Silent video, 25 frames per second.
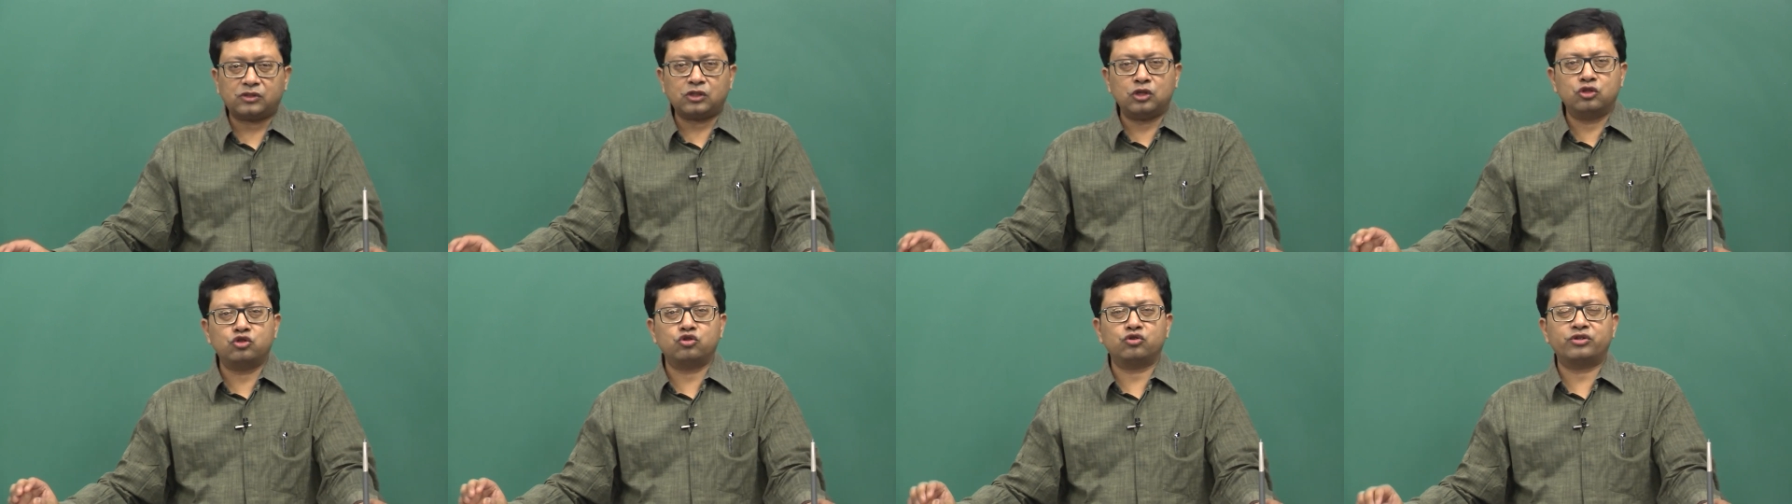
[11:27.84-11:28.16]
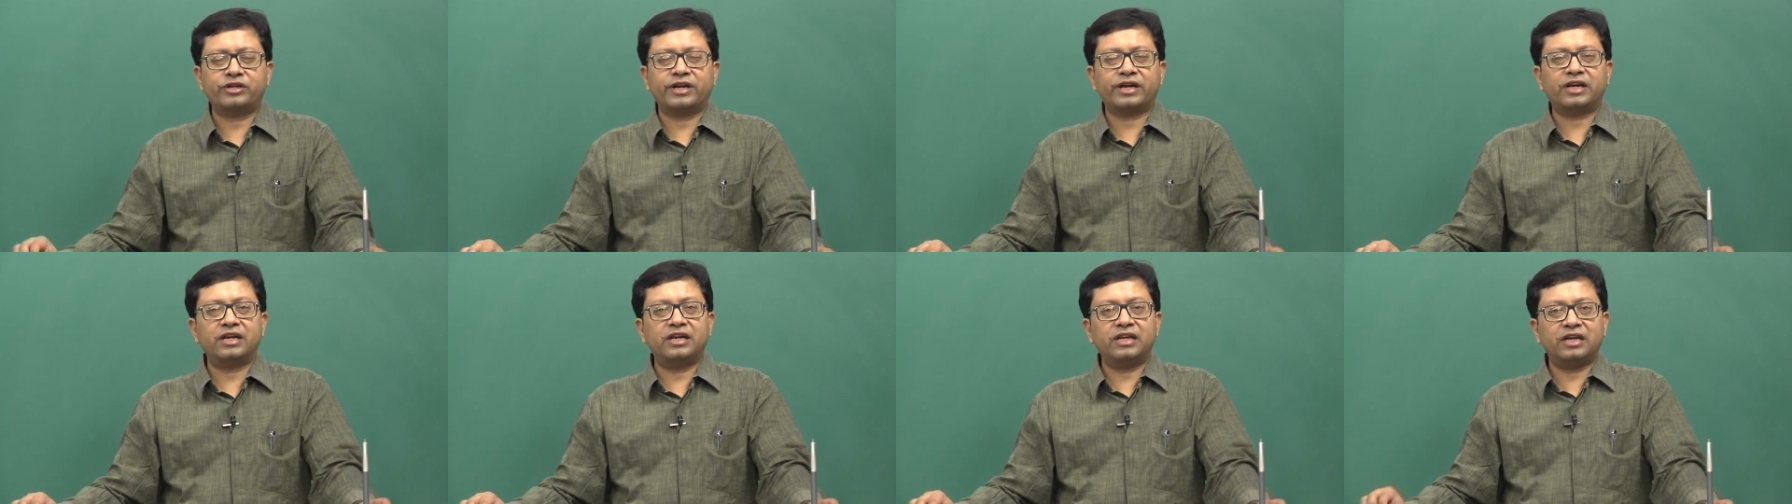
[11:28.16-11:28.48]
So,
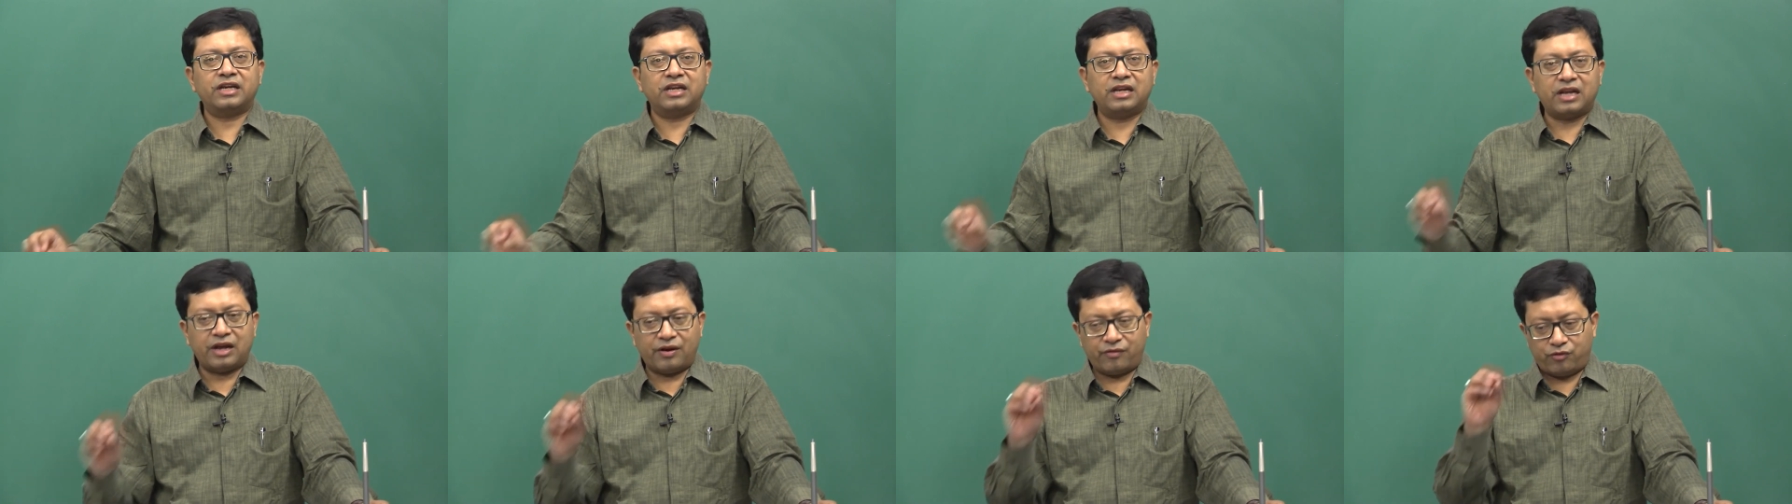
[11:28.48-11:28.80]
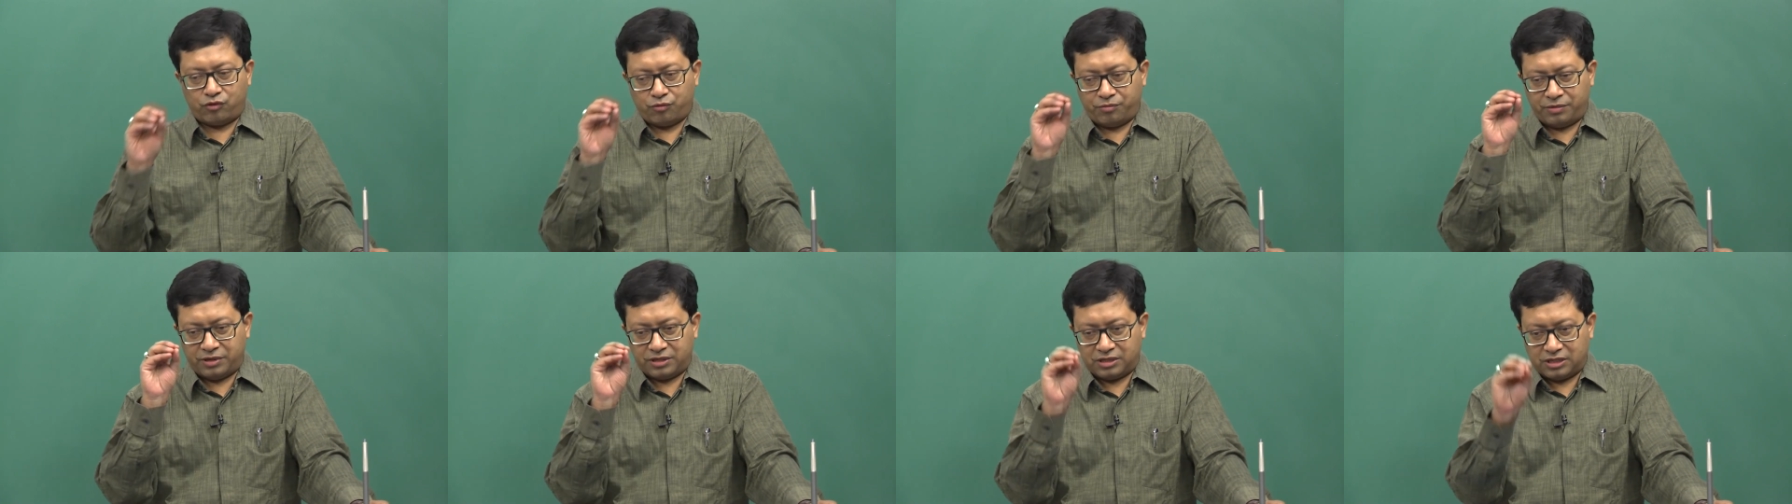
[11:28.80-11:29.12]
technically I have
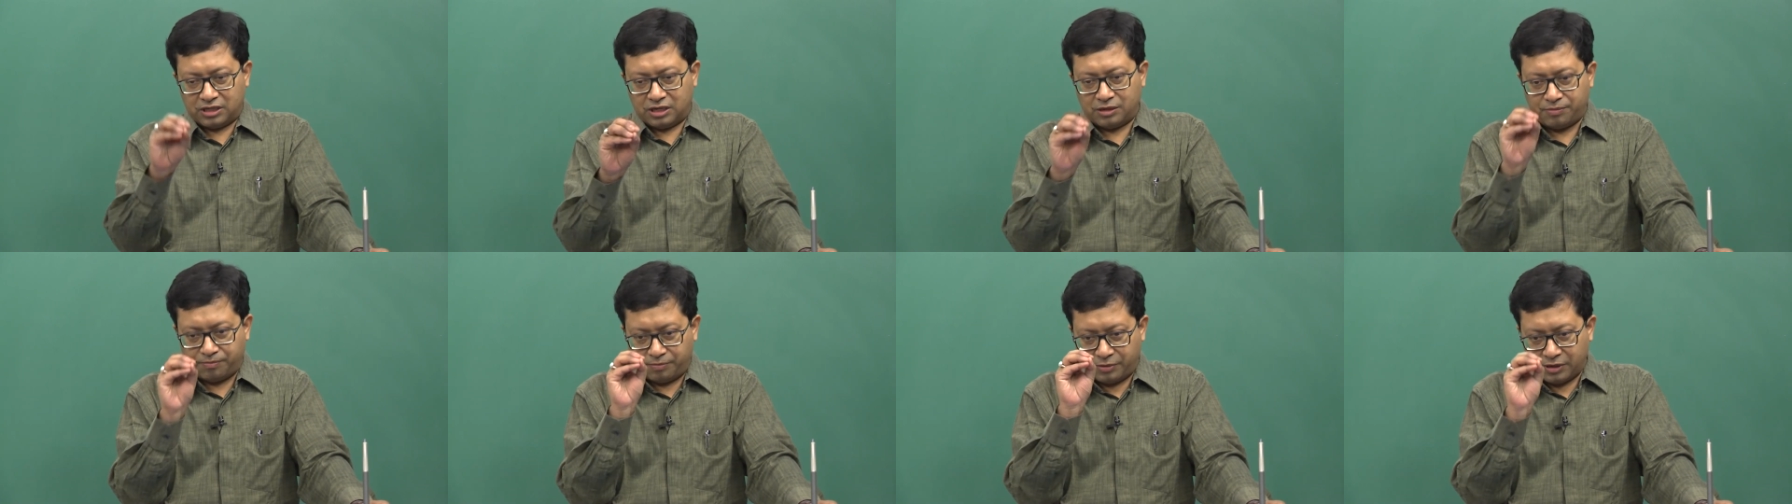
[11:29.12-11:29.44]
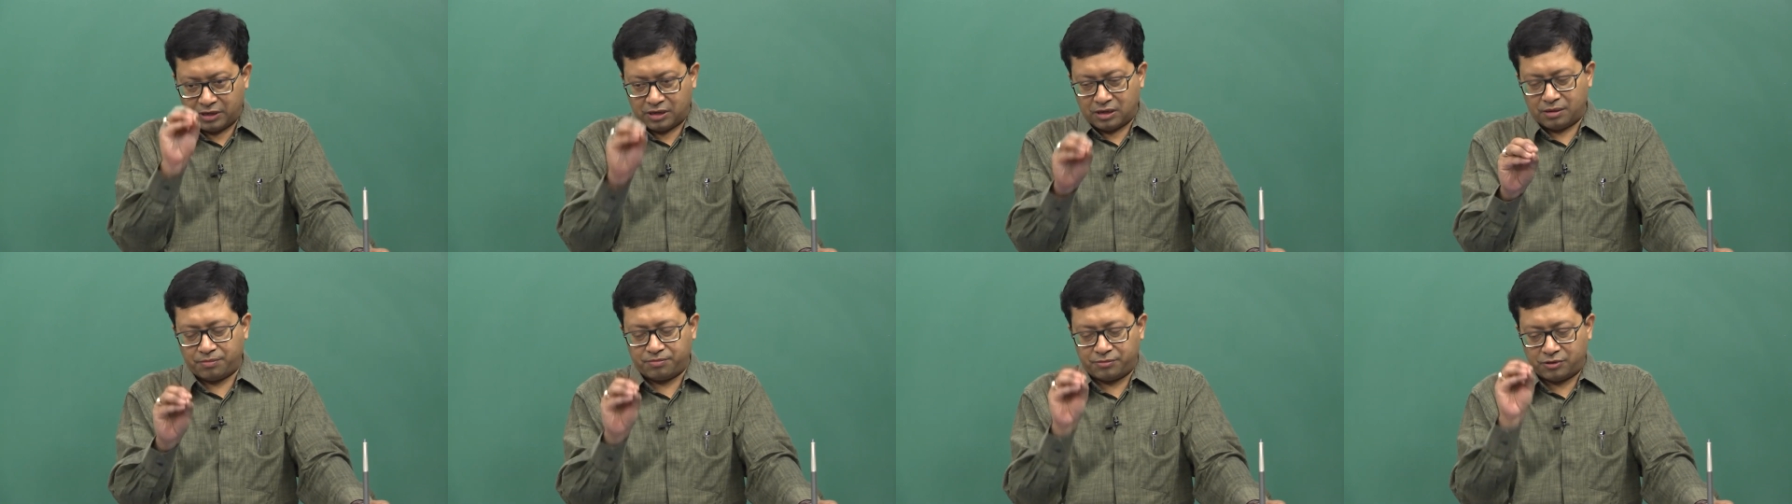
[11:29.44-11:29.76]
to basically
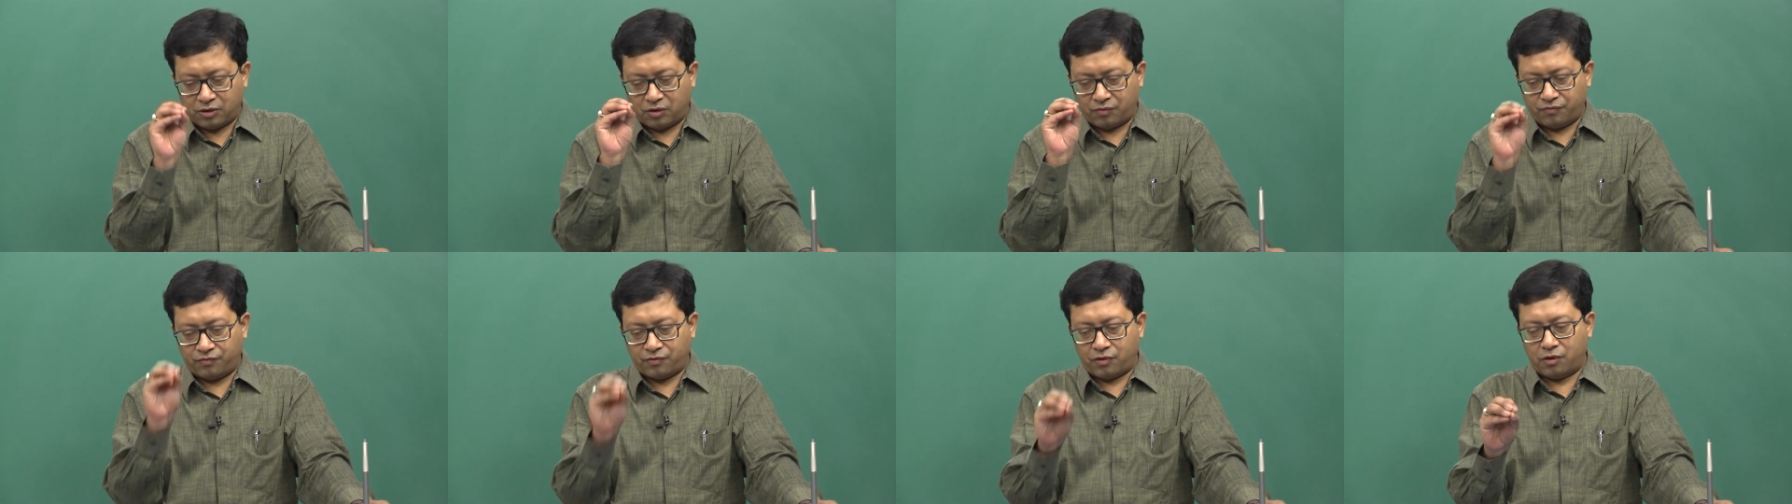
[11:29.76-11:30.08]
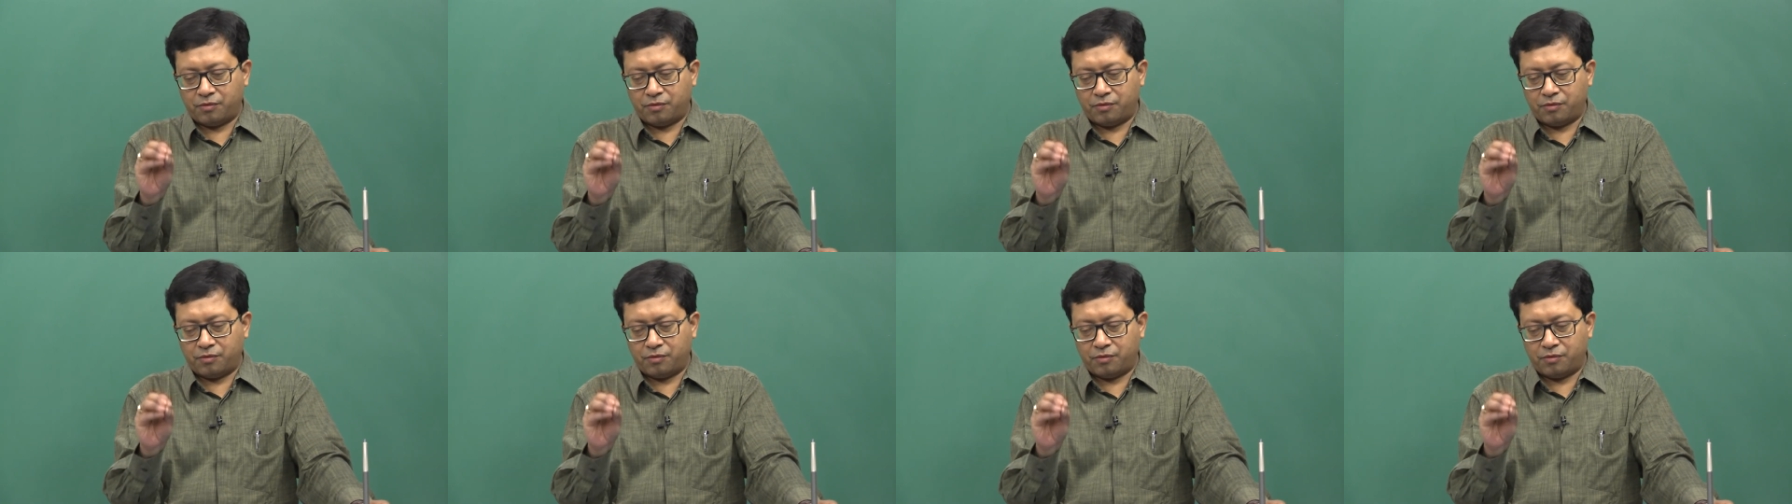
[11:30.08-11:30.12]
pick up the